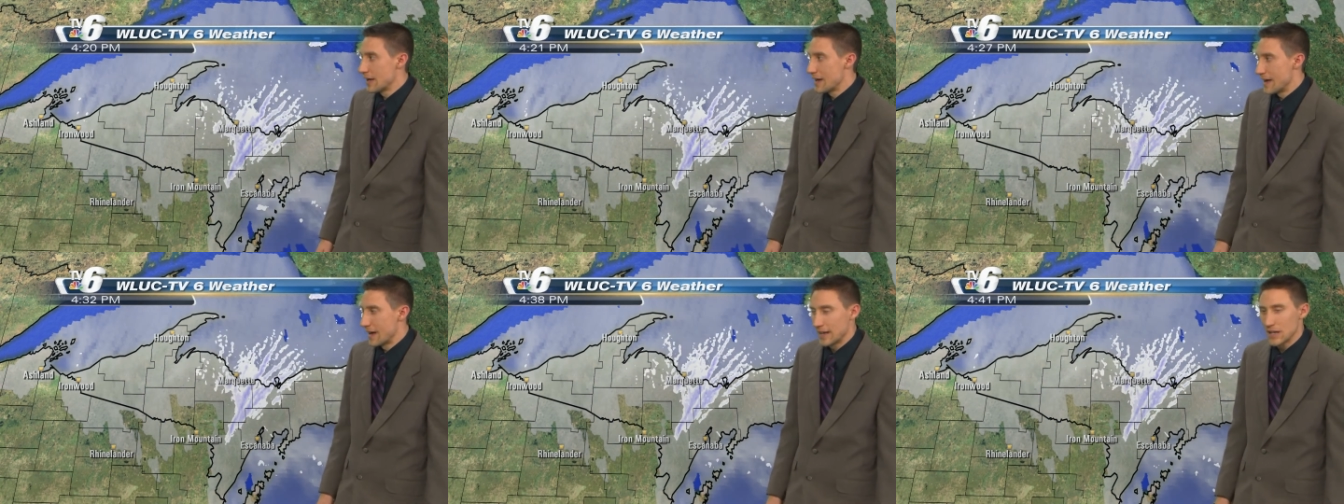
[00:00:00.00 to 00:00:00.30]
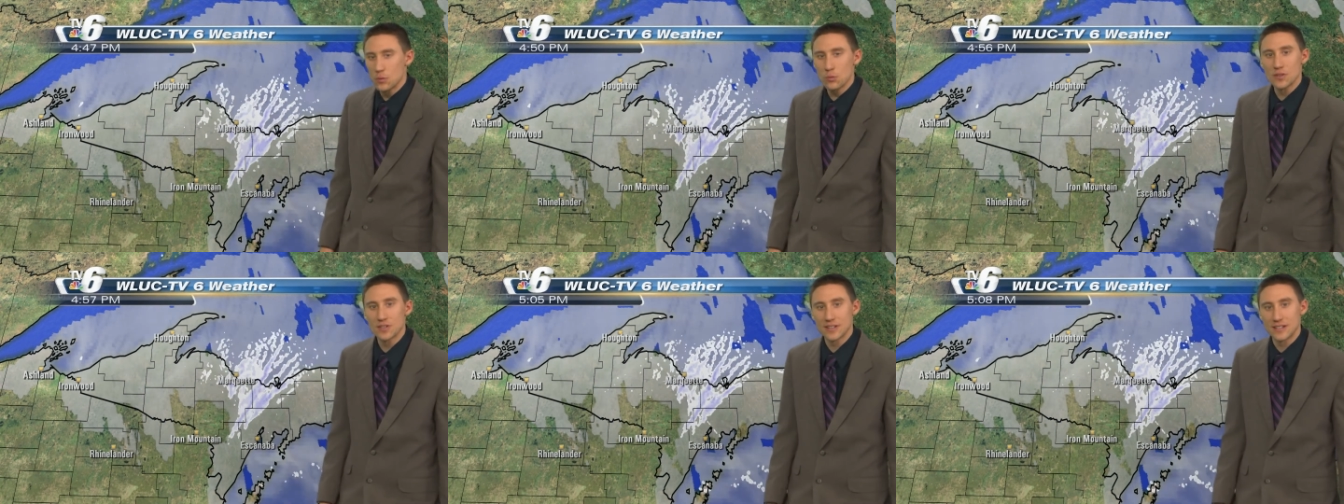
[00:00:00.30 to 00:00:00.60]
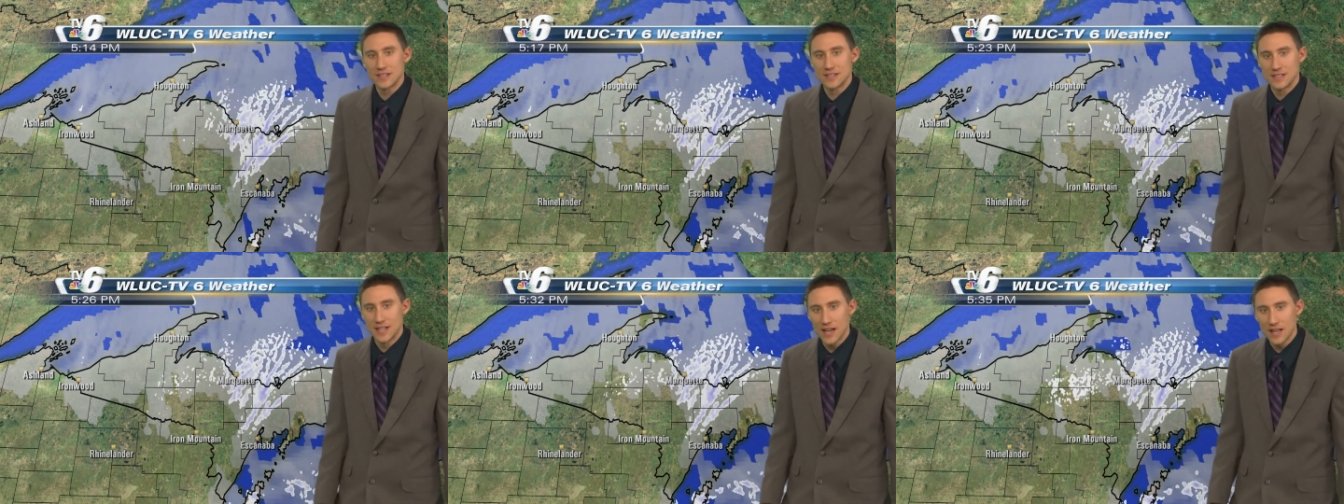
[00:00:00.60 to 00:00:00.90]
and it was
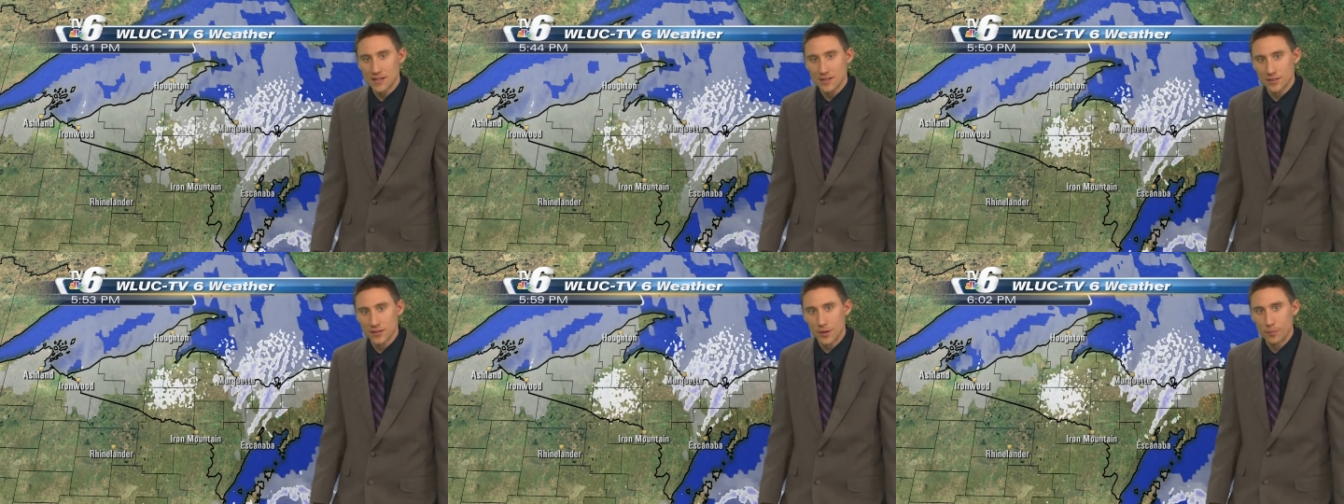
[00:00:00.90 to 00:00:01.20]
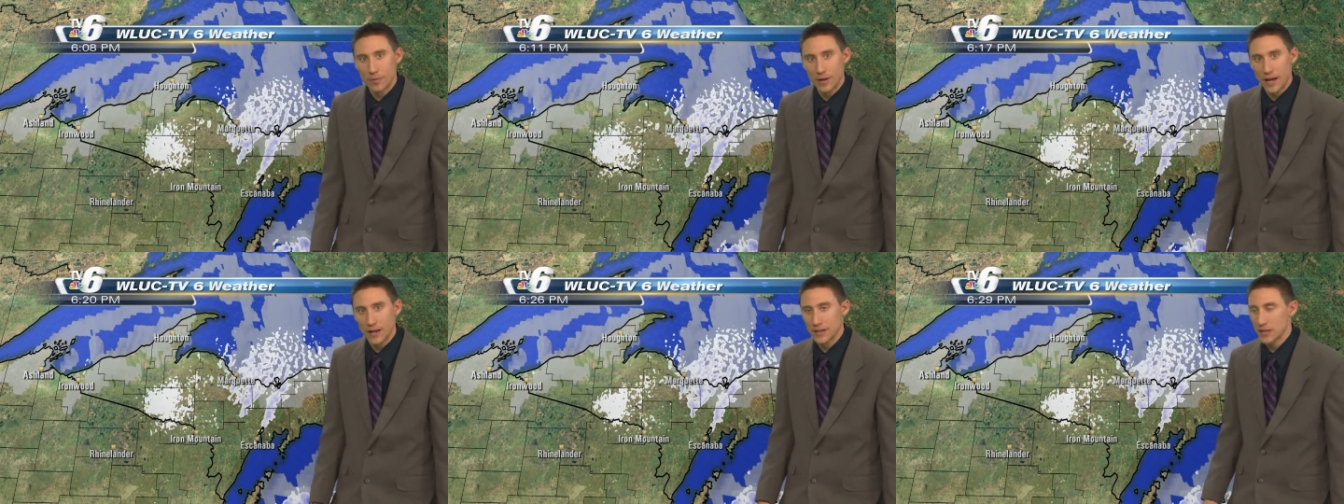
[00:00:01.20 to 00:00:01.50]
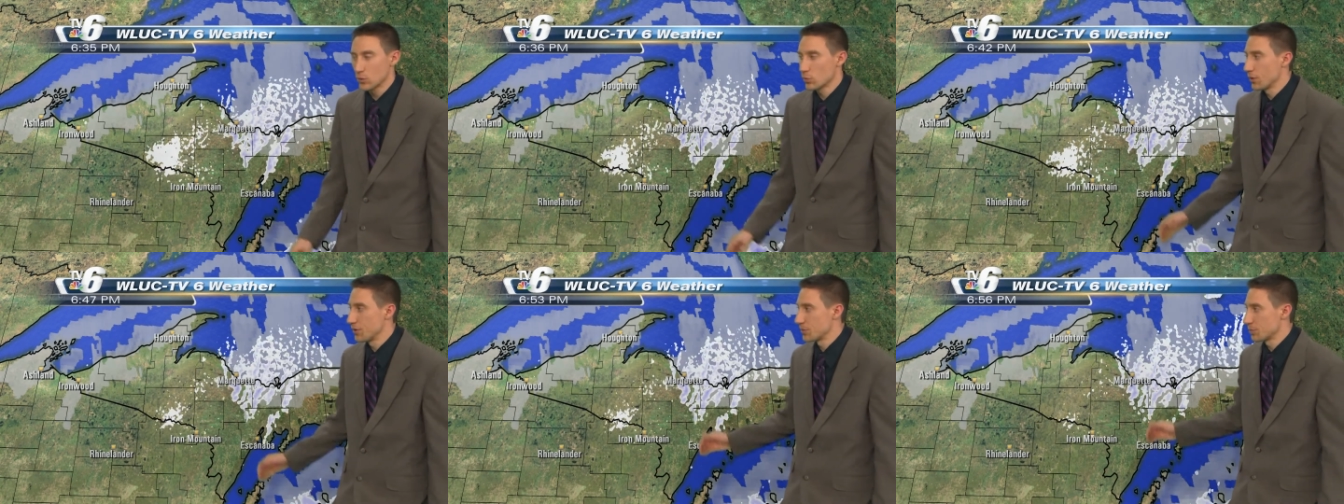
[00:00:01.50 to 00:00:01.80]
intense. The
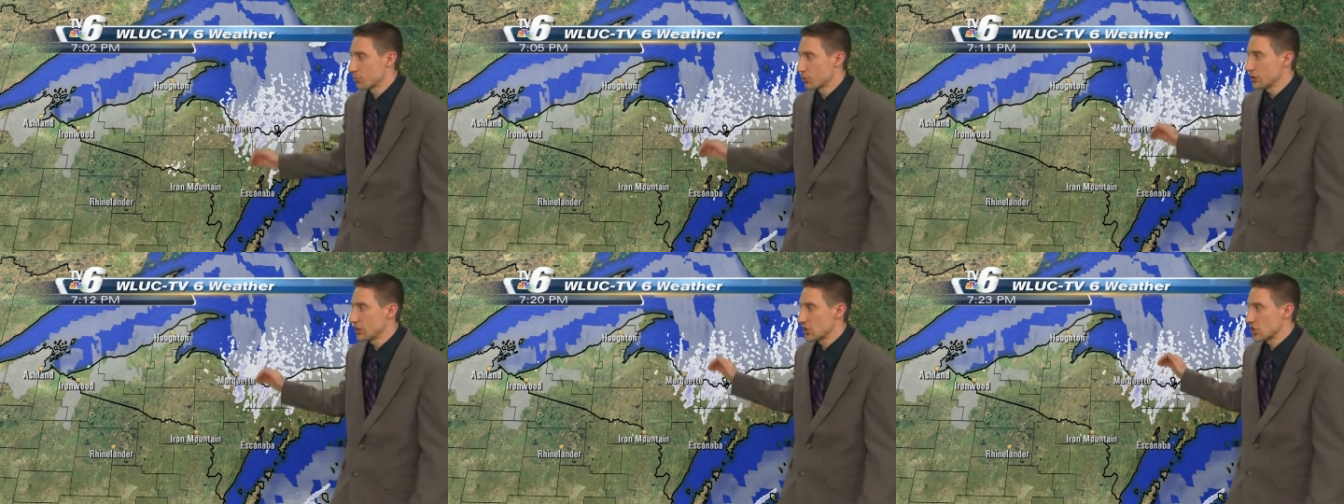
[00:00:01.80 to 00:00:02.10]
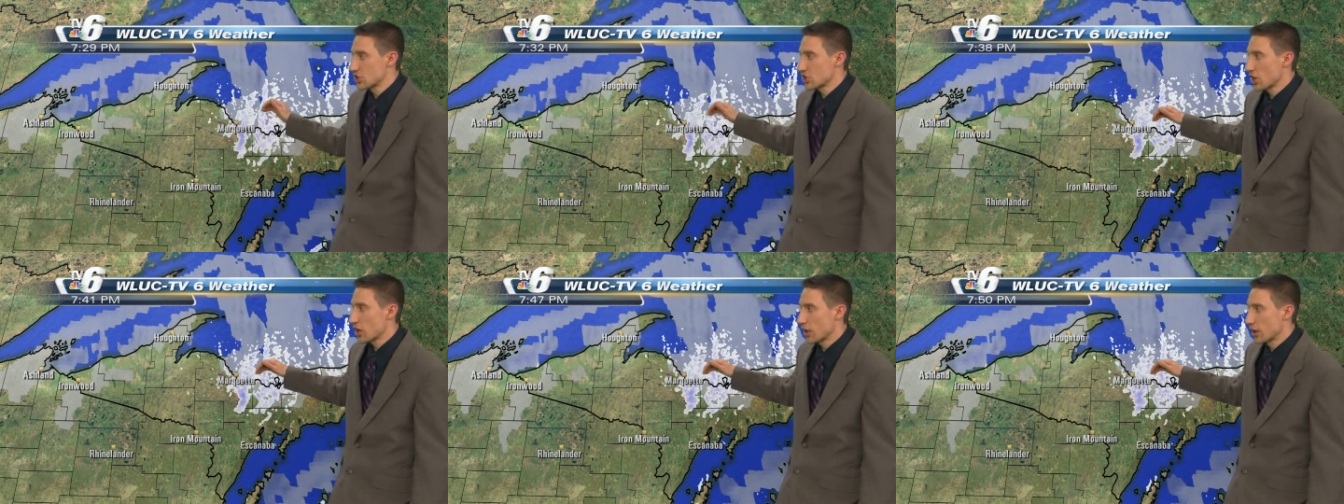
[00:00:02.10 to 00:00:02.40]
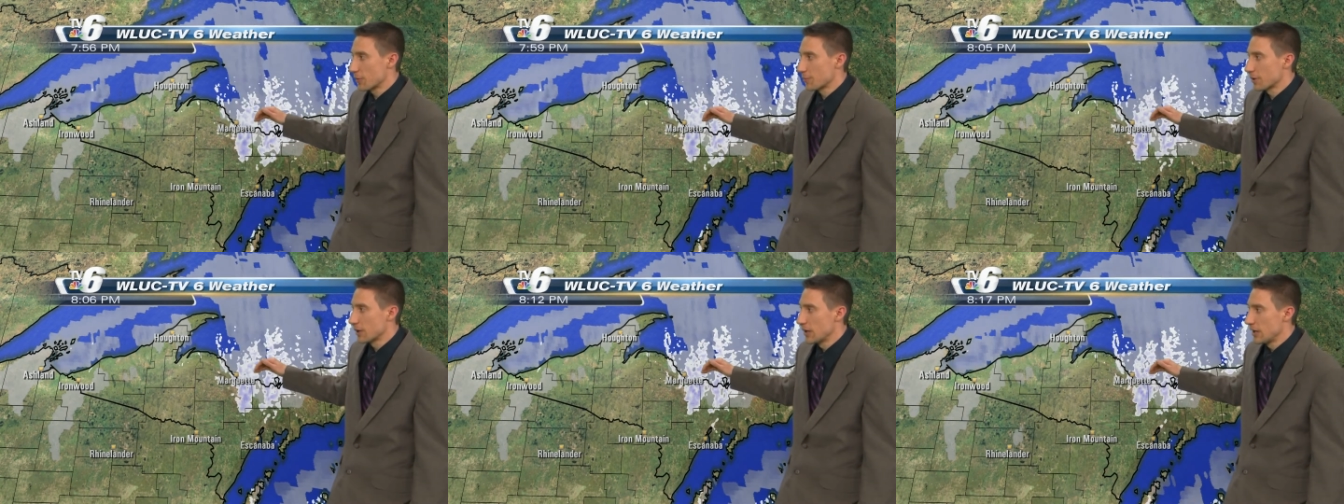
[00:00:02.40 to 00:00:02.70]
banding was pretty sharp